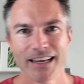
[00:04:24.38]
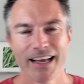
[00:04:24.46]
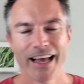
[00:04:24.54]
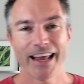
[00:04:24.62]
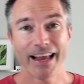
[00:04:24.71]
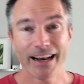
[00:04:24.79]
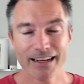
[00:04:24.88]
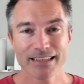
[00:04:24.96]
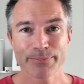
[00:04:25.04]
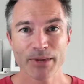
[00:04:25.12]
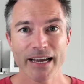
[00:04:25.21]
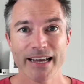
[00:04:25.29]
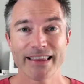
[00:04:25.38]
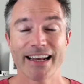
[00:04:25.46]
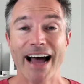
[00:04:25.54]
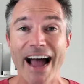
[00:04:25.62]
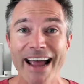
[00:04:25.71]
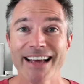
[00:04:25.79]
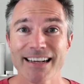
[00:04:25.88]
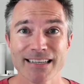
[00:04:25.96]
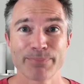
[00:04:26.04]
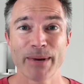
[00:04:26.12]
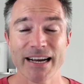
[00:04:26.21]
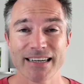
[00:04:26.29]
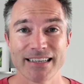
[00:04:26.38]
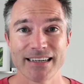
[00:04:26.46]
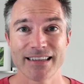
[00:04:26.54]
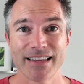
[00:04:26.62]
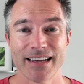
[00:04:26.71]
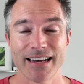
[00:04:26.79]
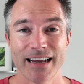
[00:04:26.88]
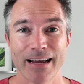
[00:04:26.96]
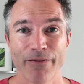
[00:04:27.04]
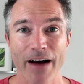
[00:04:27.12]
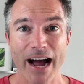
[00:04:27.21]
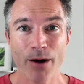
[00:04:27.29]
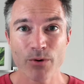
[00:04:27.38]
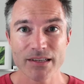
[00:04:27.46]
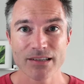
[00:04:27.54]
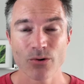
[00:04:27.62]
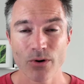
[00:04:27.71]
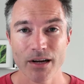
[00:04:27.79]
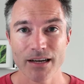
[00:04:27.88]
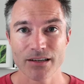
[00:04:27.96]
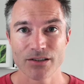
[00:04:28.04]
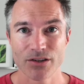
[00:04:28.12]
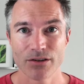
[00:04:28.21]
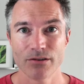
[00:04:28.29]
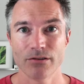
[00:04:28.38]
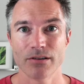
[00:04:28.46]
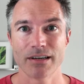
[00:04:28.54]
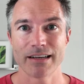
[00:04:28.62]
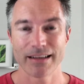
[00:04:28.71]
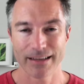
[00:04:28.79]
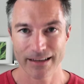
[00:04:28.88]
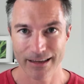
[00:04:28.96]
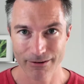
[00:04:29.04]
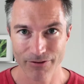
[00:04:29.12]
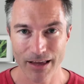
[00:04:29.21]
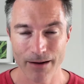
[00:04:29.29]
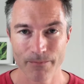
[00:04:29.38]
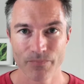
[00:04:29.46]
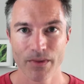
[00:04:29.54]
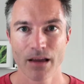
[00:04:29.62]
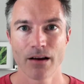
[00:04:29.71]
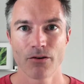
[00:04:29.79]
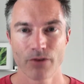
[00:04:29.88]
And I'd explain that I expected that if I was going to give them